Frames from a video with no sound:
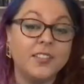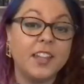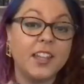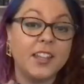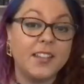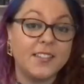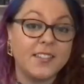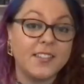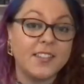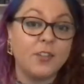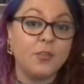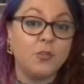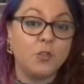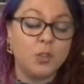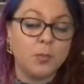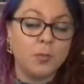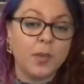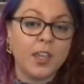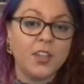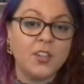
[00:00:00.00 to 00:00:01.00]
That's, if
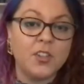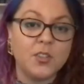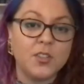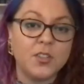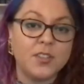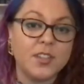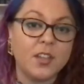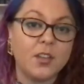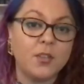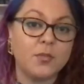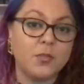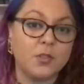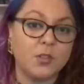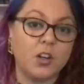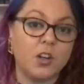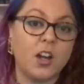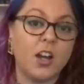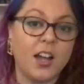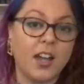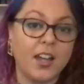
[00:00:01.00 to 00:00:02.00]
you made yourself
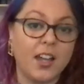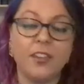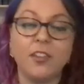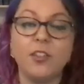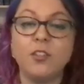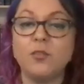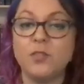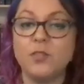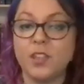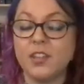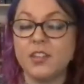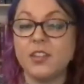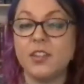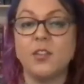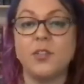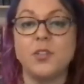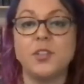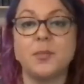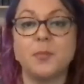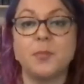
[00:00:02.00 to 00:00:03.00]
cry, you've hit
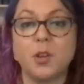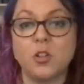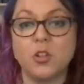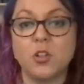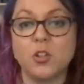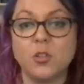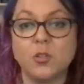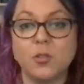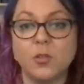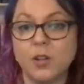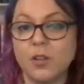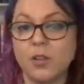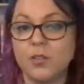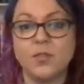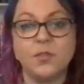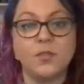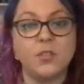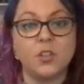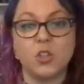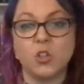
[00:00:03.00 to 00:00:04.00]
those emotional
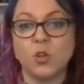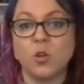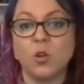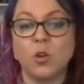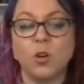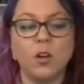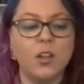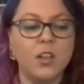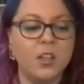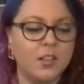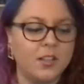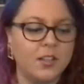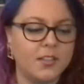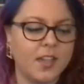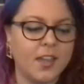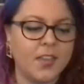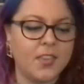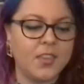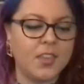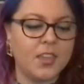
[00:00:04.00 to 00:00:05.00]
notes for sure. Because
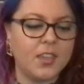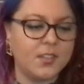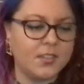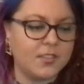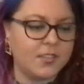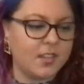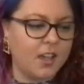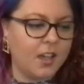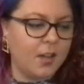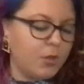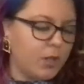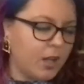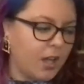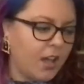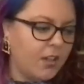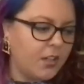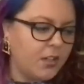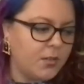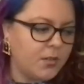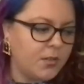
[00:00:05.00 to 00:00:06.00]
I would
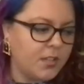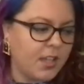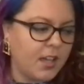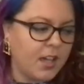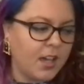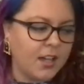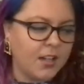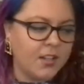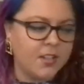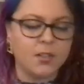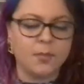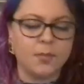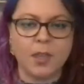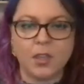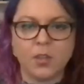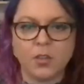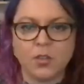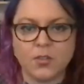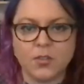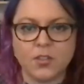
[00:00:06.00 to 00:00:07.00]
argue it's harder to
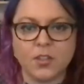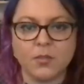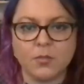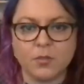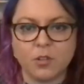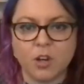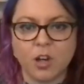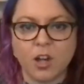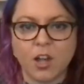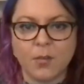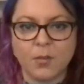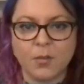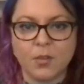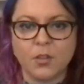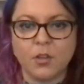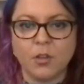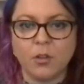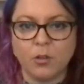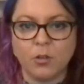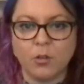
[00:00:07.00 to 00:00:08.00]
make yourself cry with
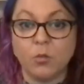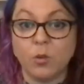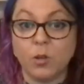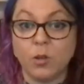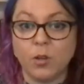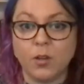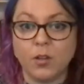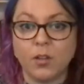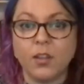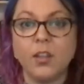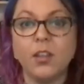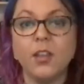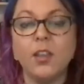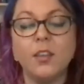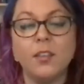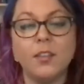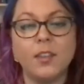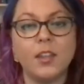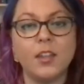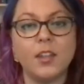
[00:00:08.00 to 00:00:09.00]
your own work
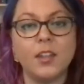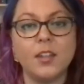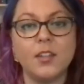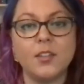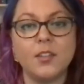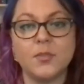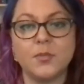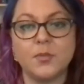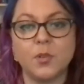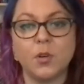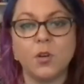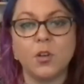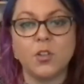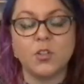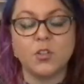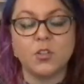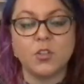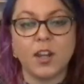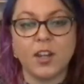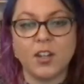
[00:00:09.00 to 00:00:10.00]
than it is for a
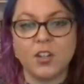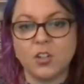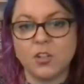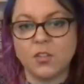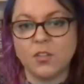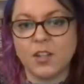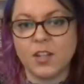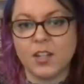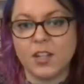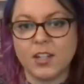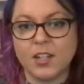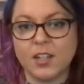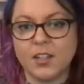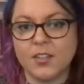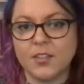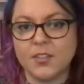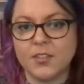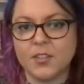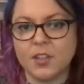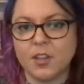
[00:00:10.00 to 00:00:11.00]
stranger reading
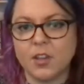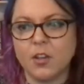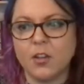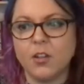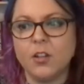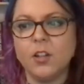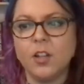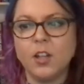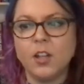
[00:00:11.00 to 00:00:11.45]
it. So